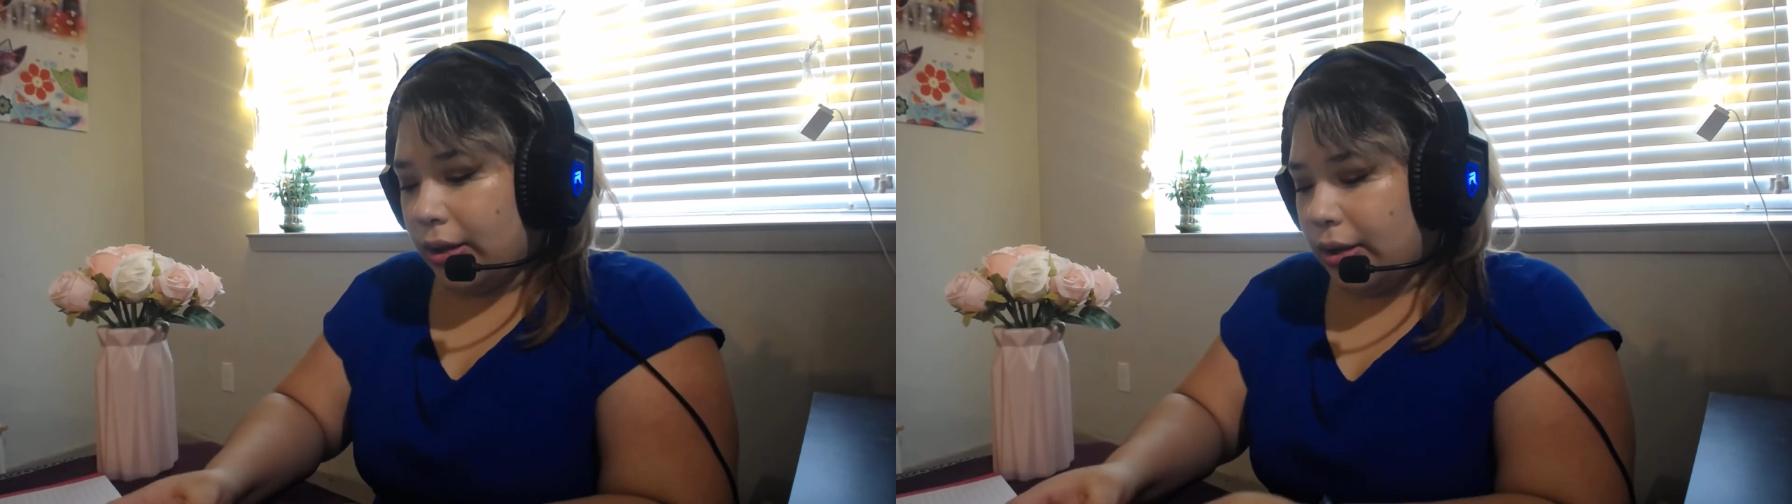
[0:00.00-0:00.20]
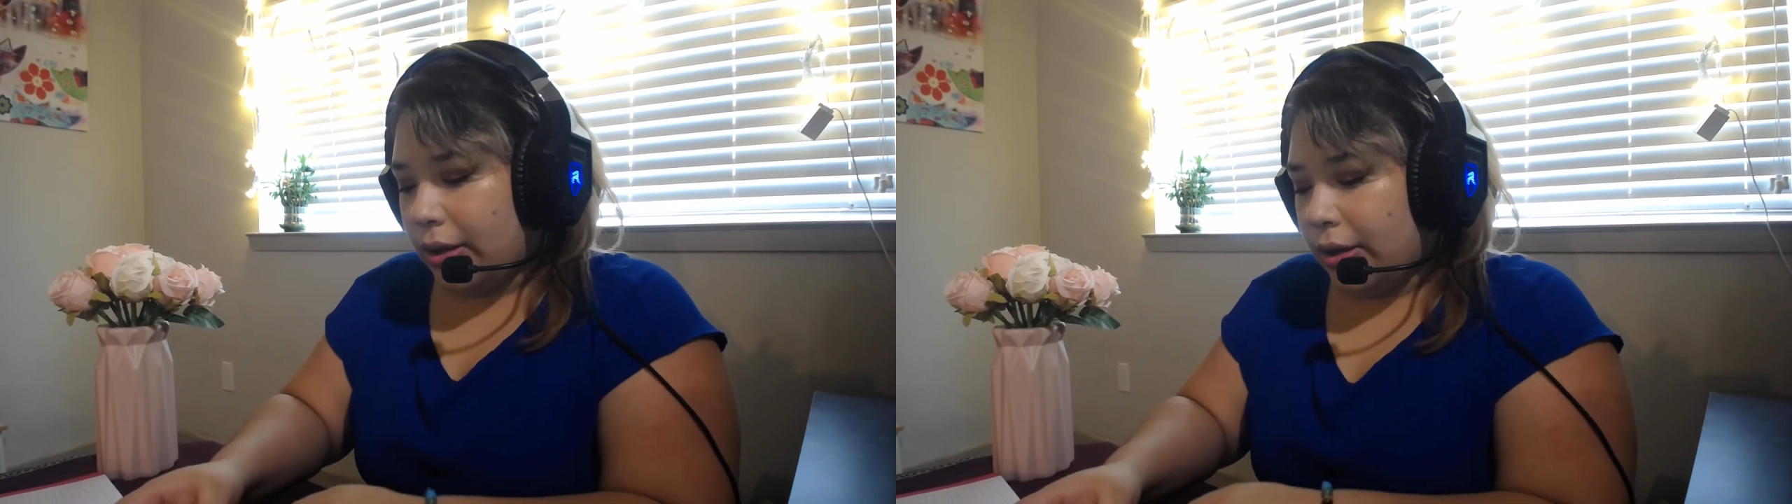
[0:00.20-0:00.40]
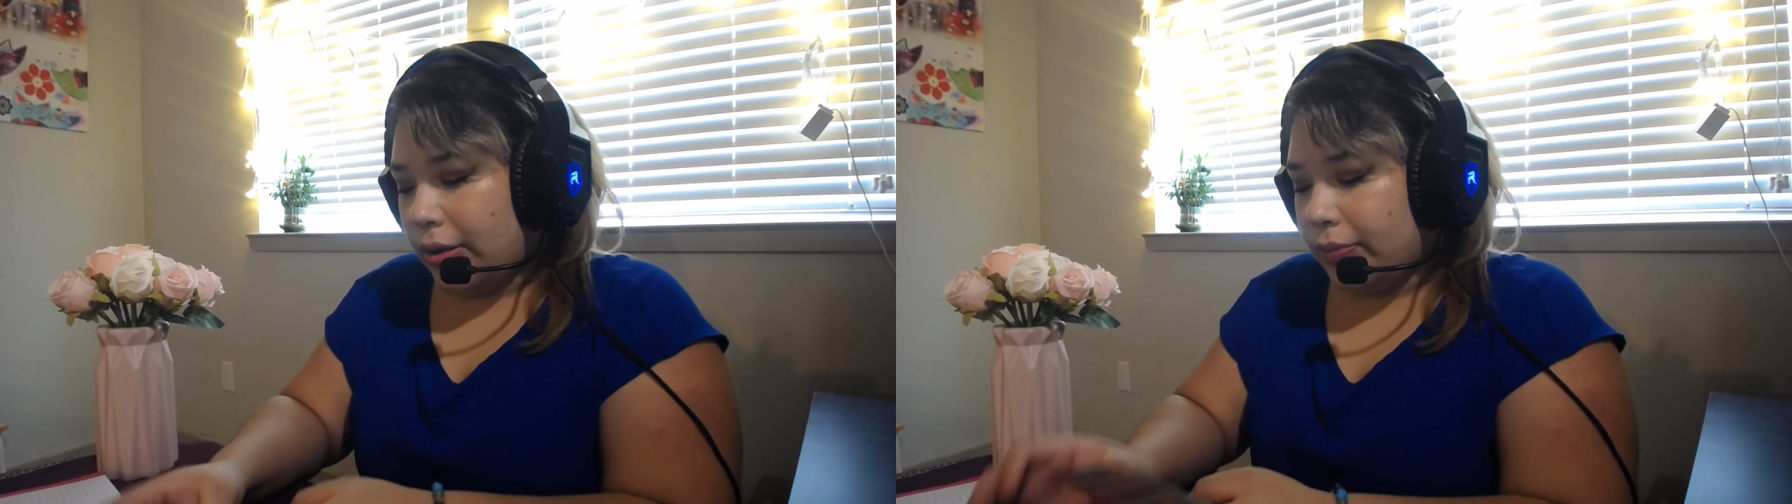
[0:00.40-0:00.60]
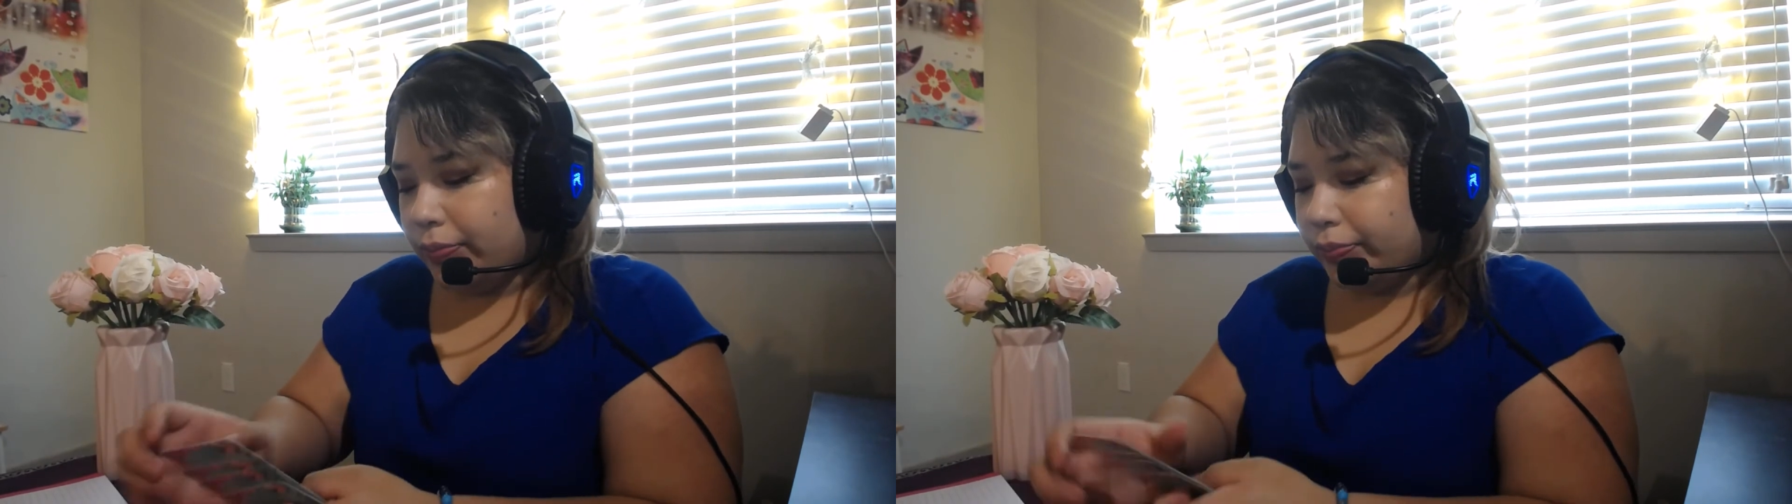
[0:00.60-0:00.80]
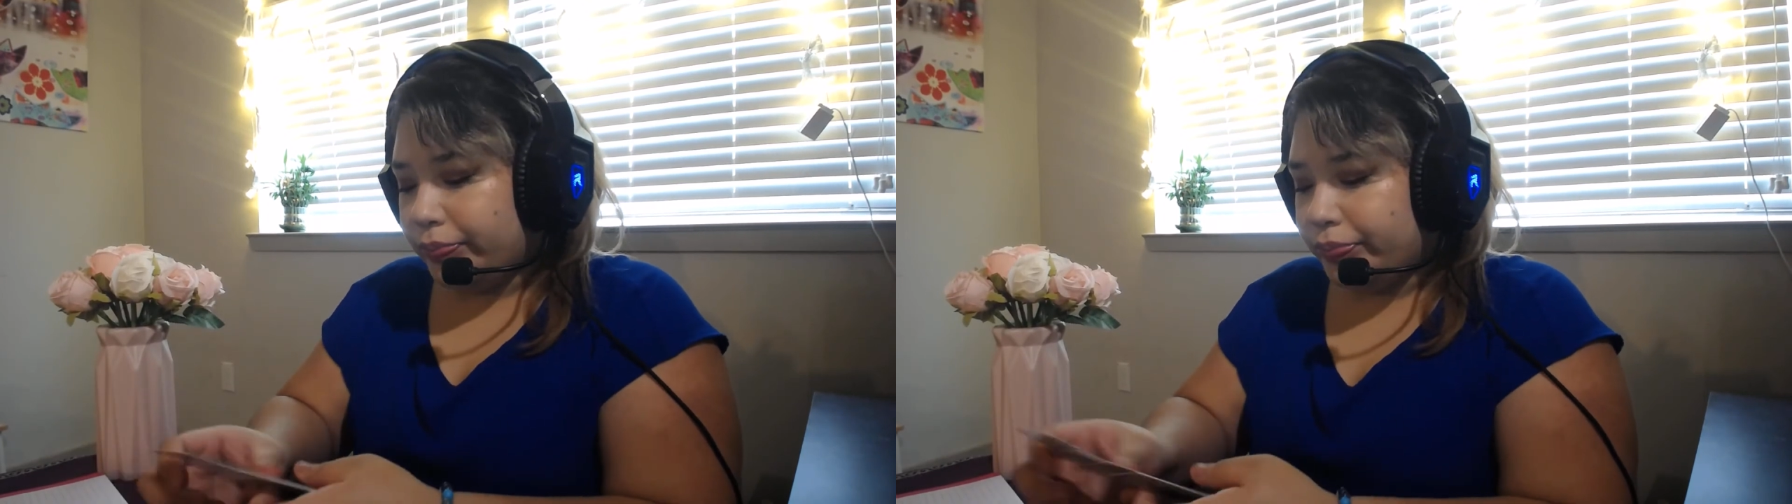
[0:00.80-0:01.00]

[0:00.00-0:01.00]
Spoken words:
Um,